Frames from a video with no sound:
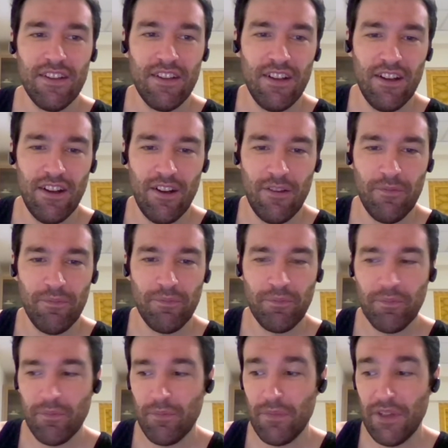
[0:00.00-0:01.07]

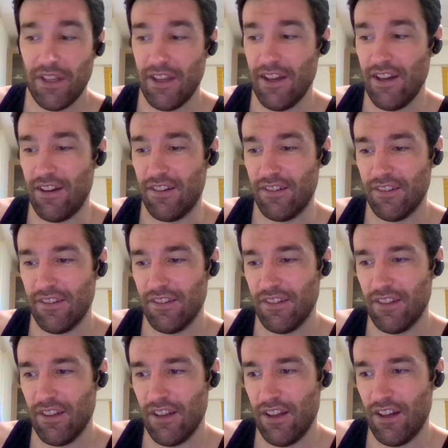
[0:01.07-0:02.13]
But yeah,
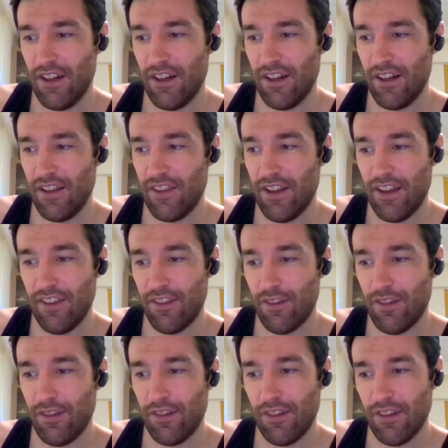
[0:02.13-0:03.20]

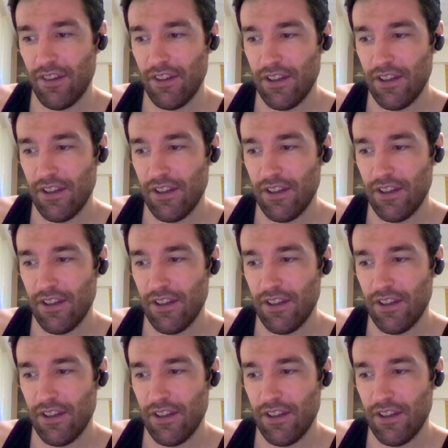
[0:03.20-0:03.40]
That's